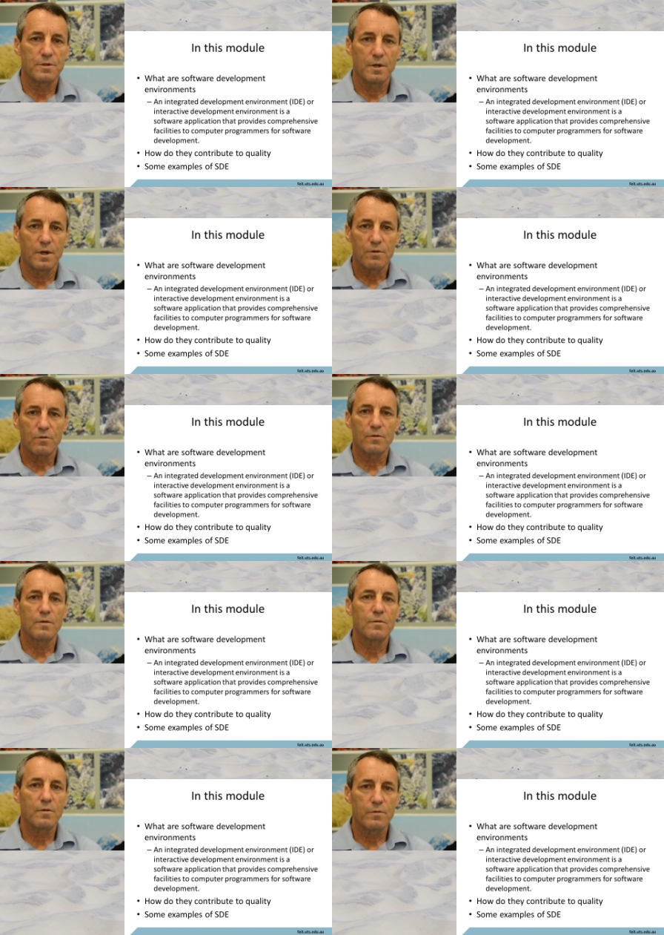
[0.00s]
changes
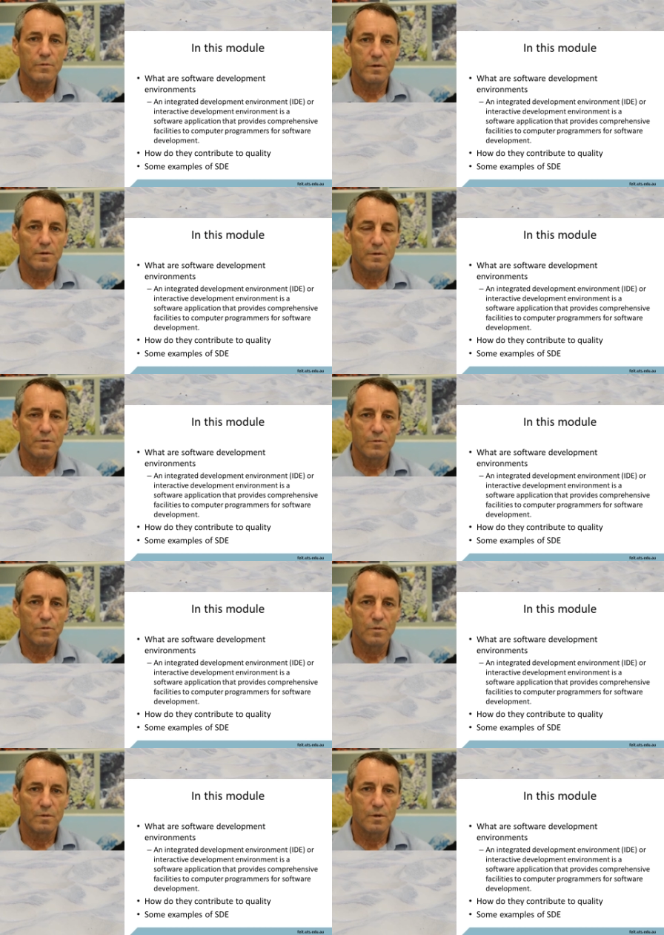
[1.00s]
in software,
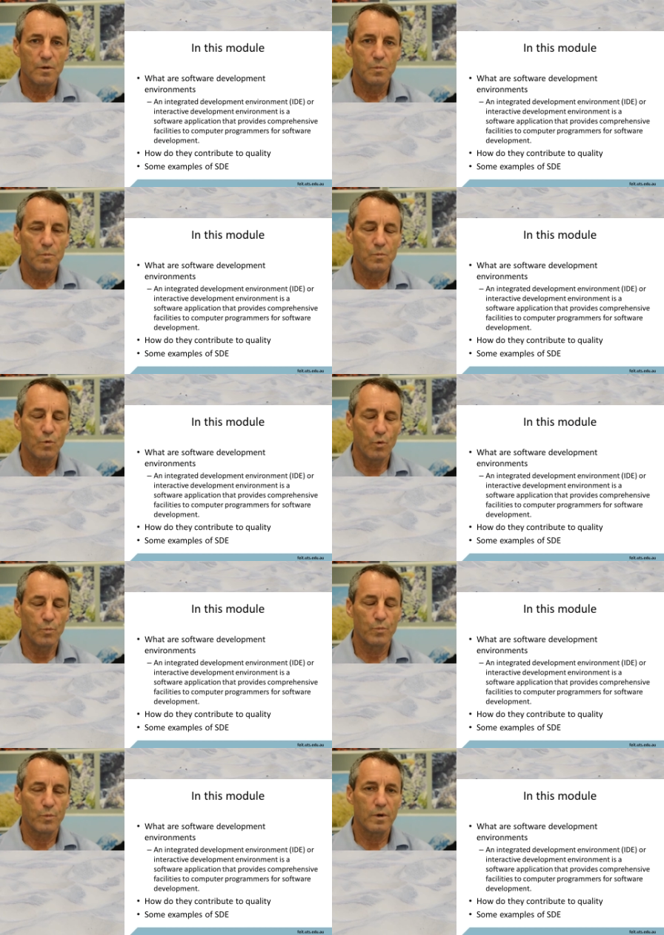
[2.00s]
um, or
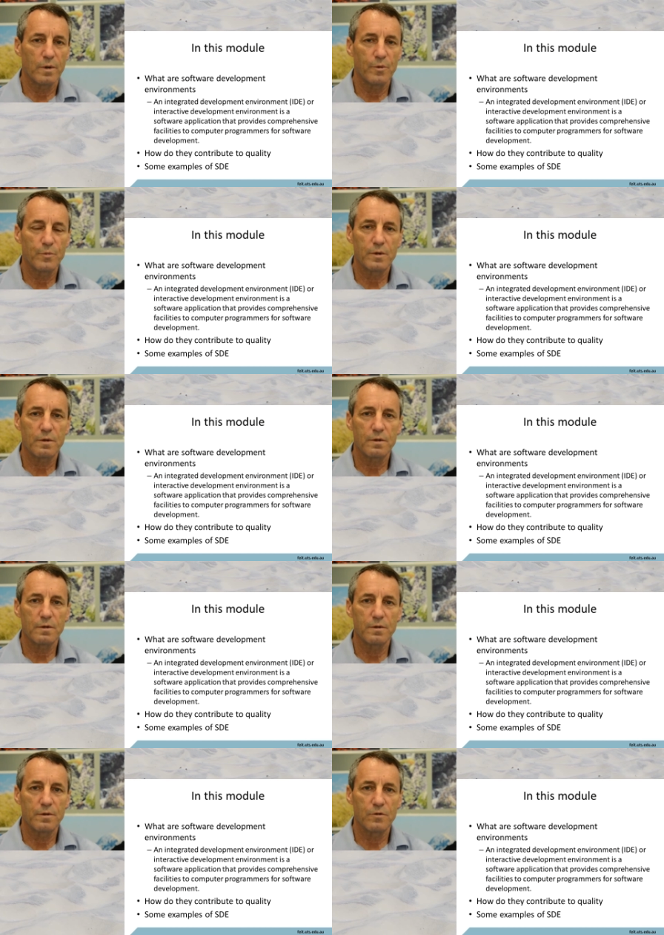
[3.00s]
programming
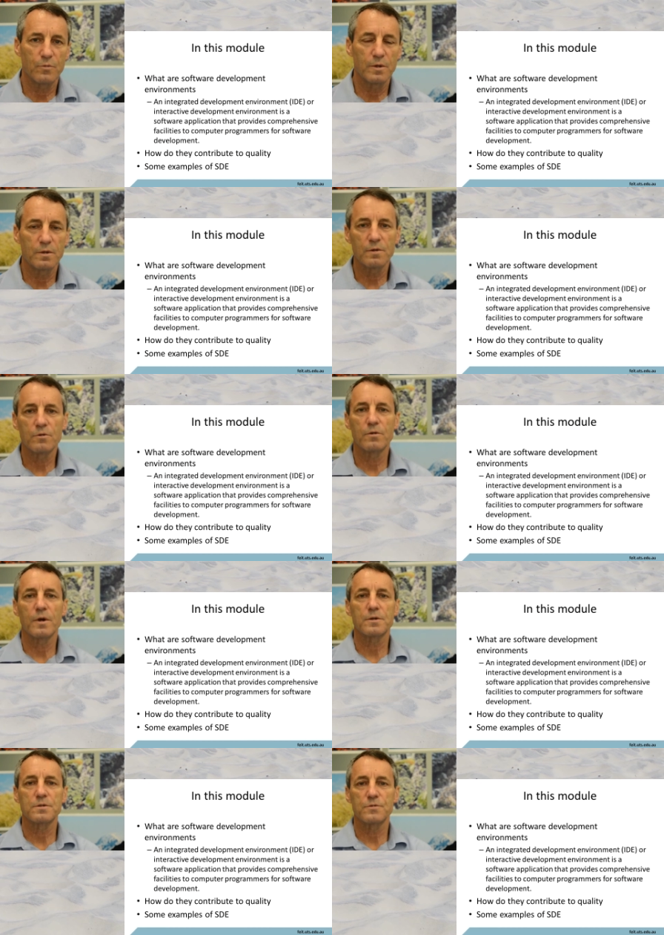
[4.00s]
particularly, has been the
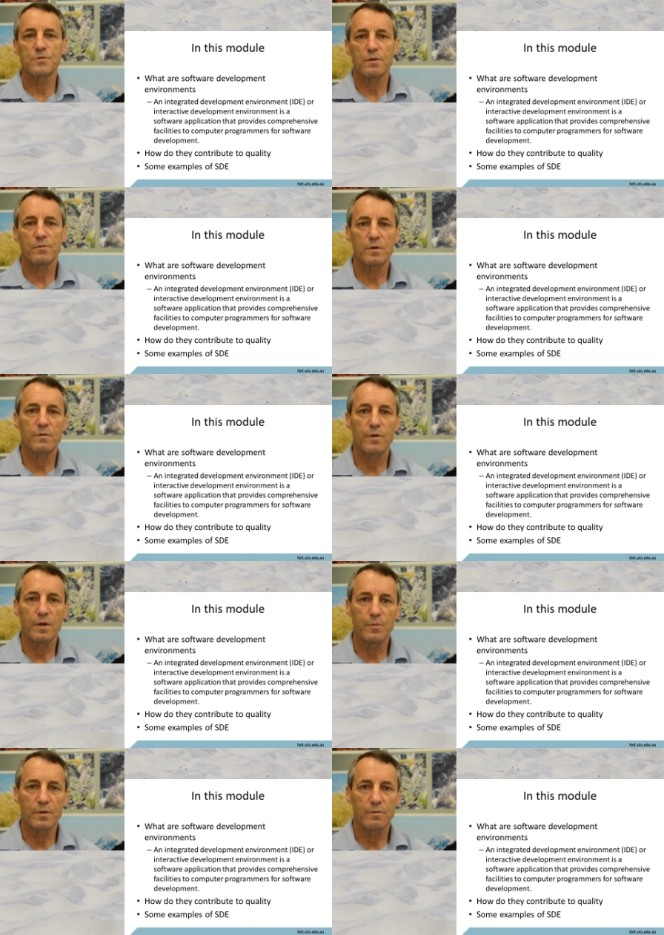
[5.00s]
introduction of software
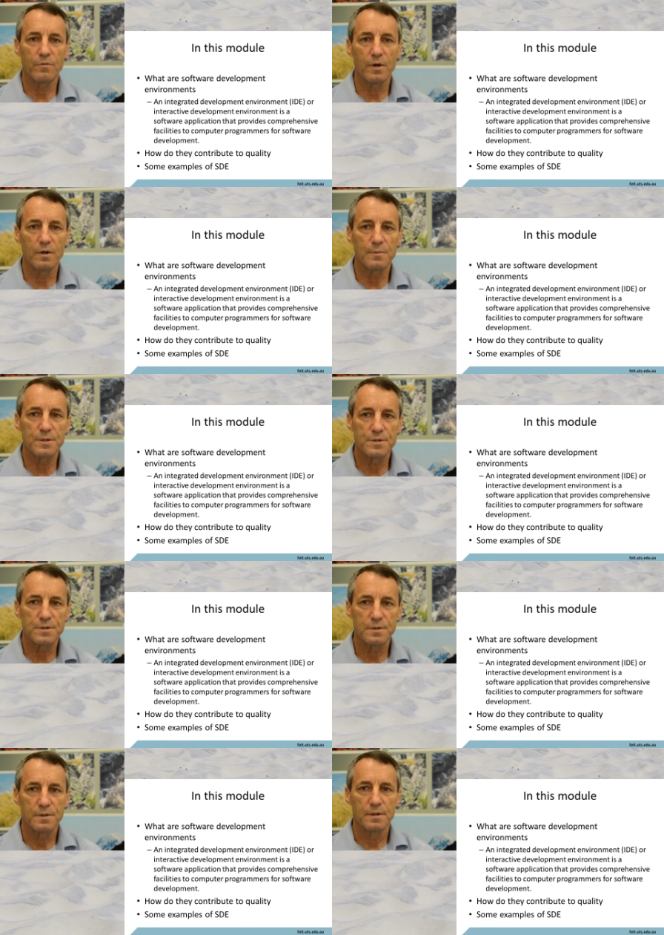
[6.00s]
development
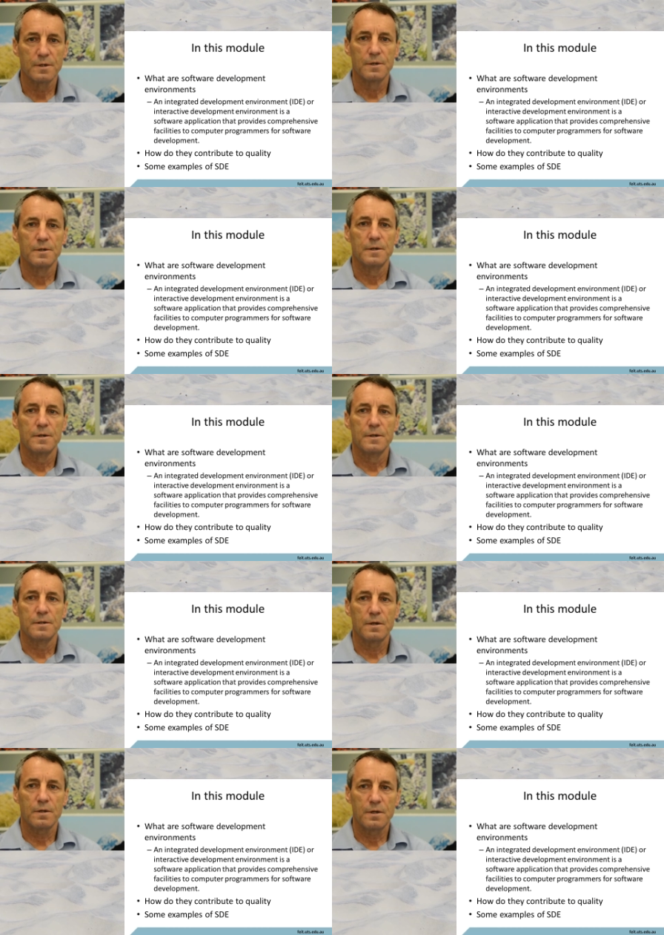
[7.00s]
environments.
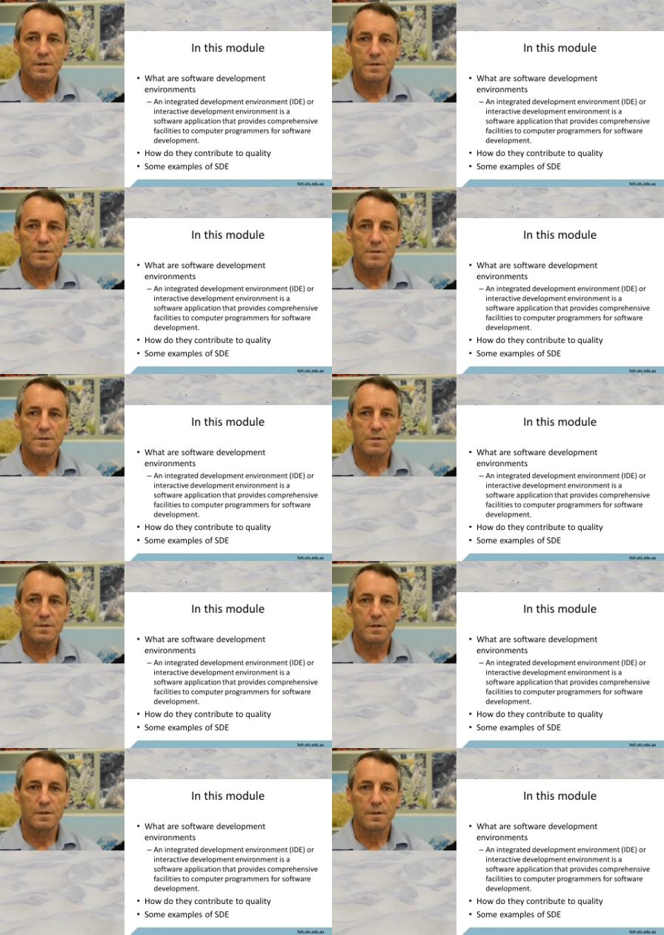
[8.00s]
Now these
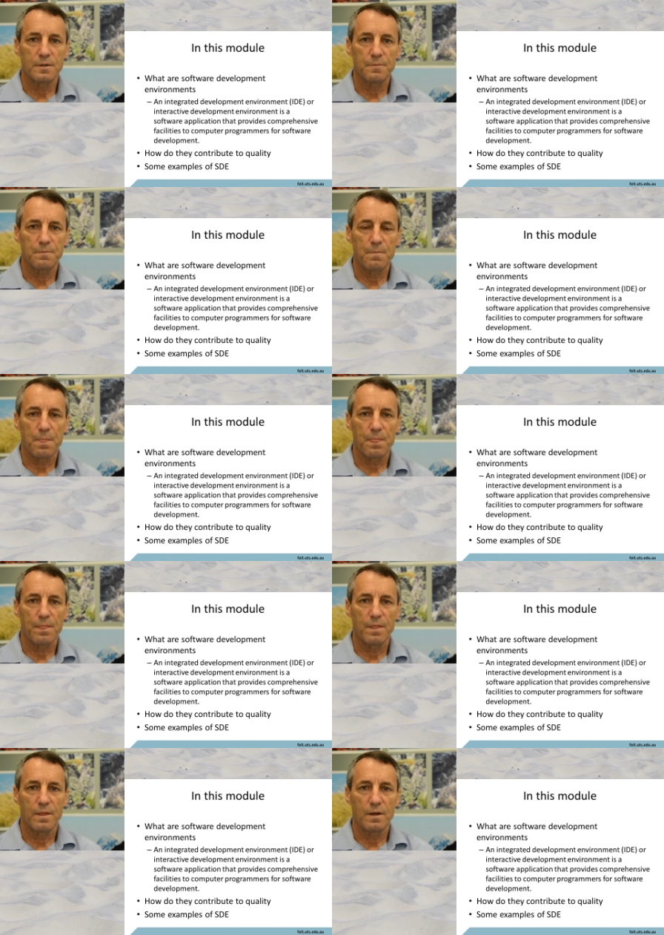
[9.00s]
um,
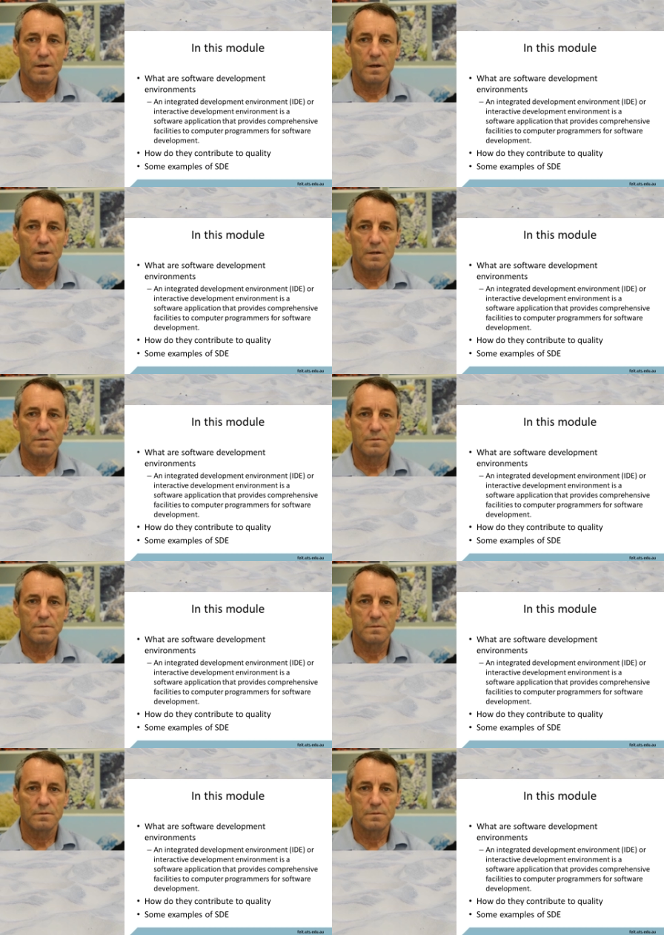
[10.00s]
are